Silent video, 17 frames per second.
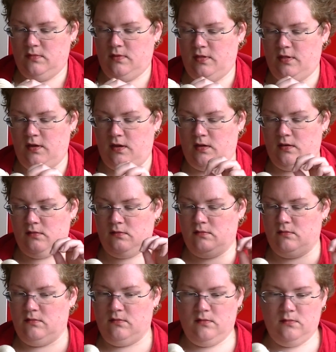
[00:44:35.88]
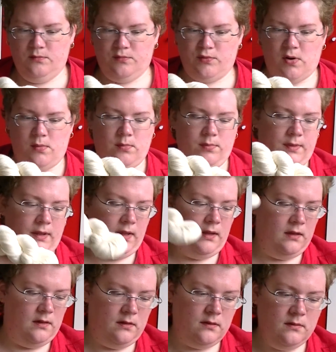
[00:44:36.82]
thing probably
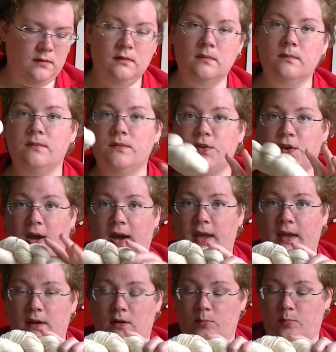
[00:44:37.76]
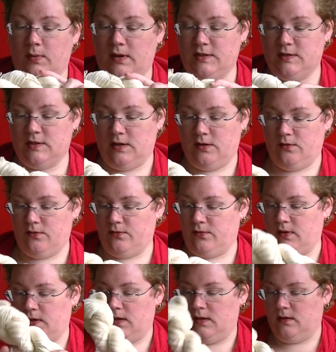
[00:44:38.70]
dye it up myself
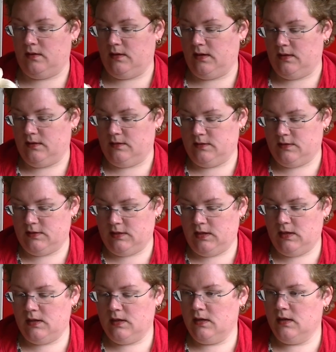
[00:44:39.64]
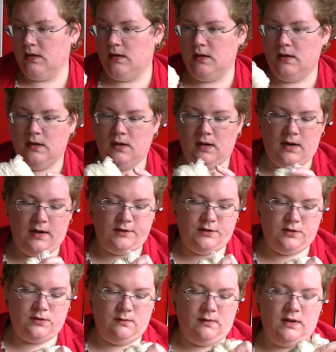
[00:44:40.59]
and and see I
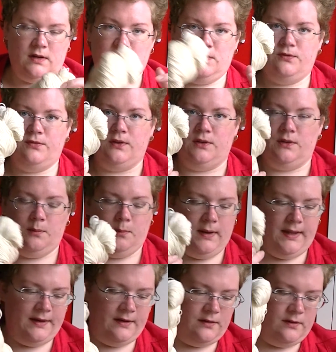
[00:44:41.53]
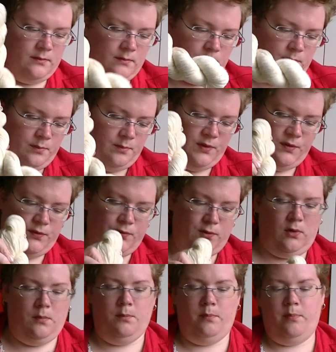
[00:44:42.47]
just wanted to feel the blend
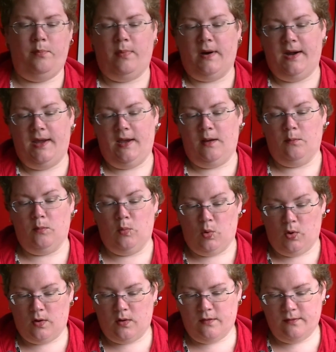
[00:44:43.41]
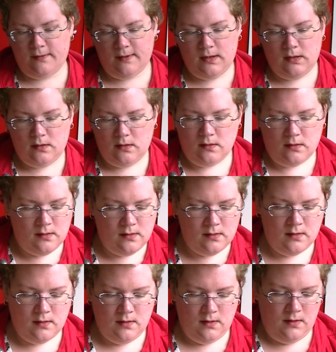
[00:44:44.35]
before buying more of it
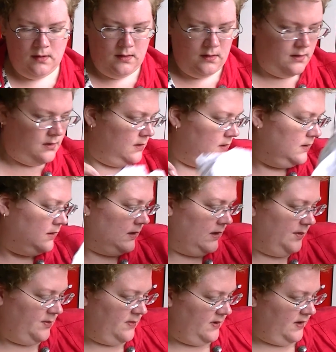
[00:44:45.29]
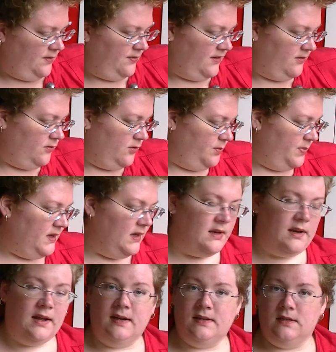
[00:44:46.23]
um, if it would be a
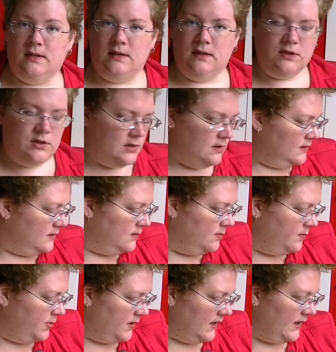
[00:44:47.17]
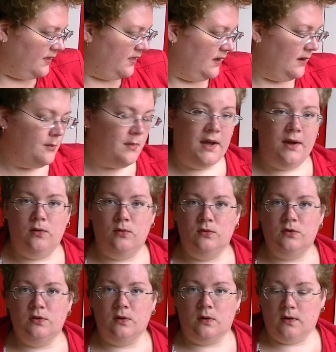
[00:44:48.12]
nice addition. But I think my own
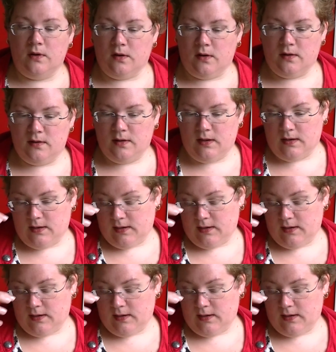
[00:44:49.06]
sock yarn and